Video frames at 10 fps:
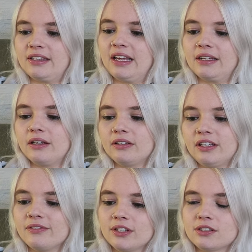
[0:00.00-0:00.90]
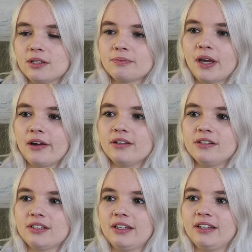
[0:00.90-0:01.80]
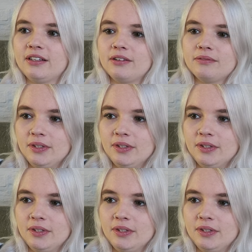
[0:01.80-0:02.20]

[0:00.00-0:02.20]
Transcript: and then not giving subtitles and then